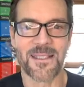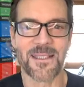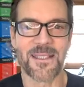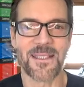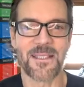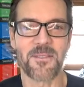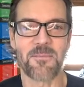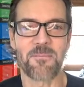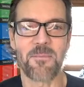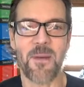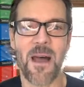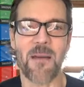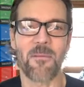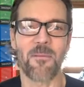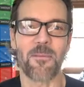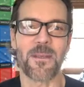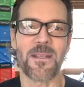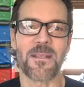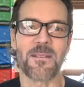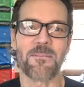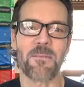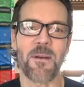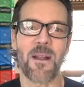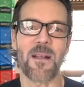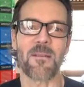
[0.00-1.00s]
He's
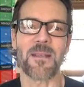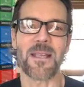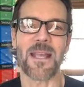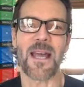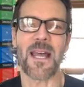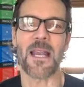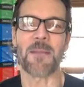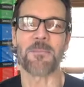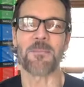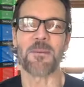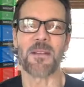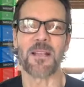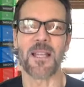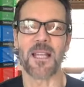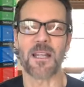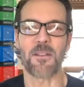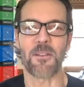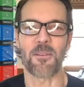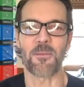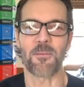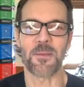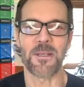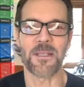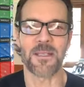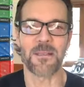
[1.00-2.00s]
probably, probably got up at like
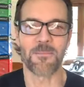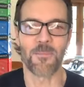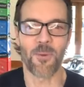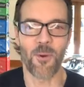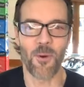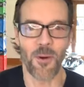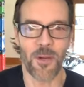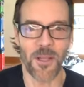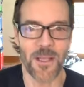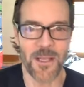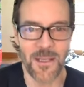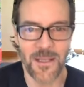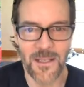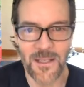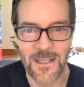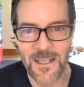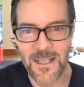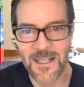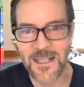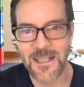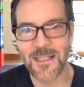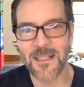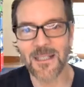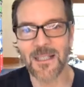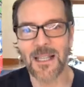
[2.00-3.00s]
three in the morning,
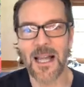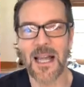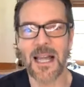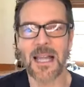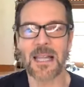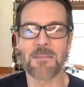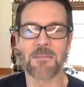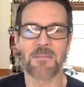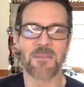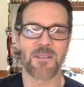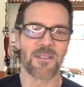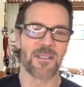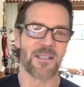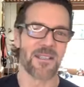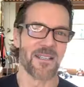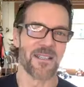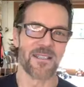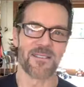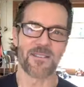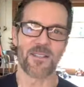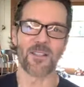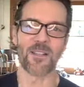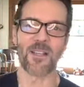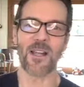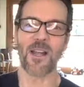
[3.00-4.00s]
climbed
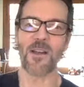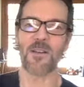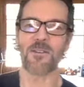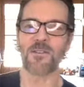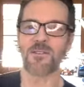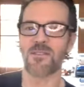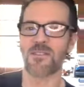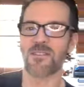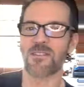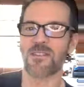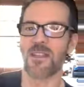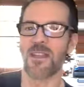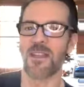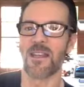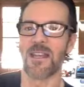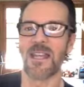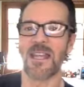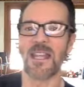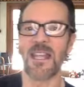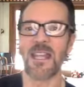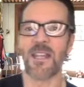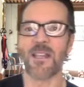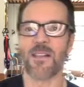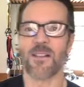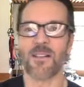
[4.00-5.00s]
the largest
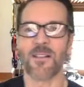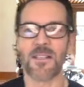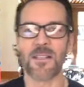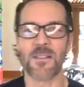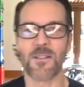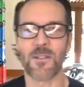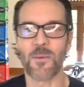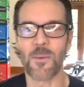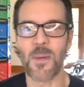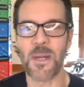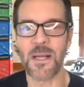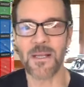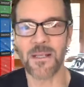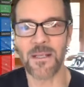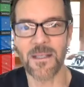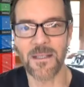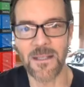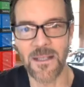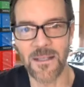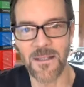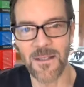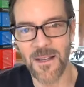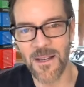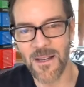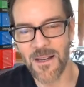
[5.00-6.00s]
hill in New England,
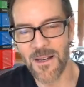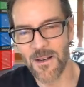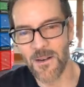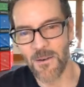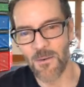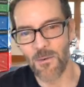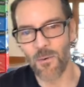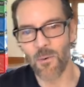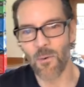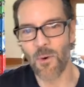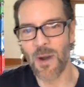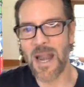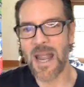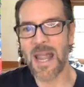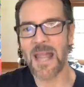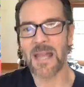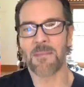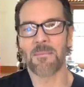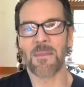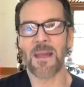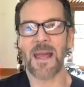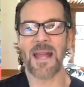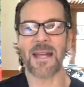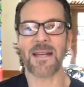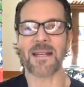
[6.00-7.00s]
and ran
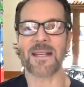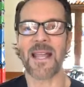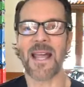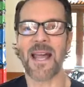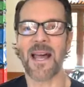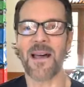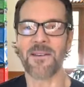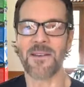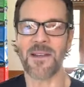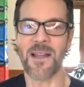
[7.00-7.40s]
back down.